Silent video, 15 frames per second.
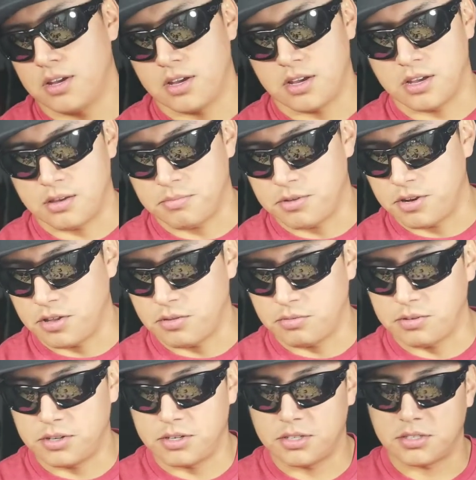Another
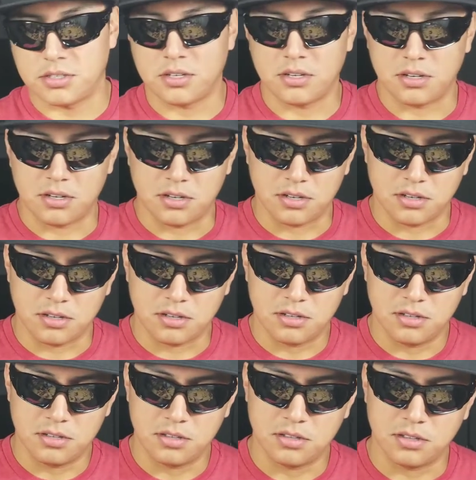one is
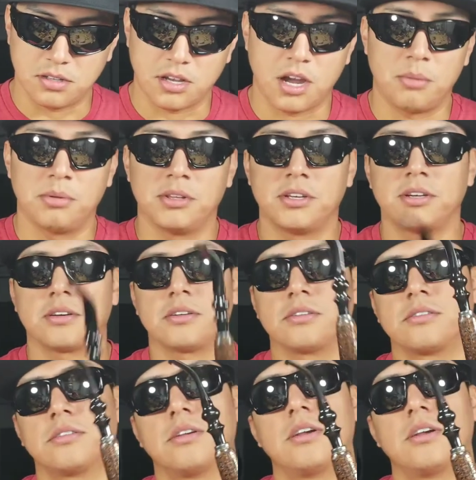Cavalier.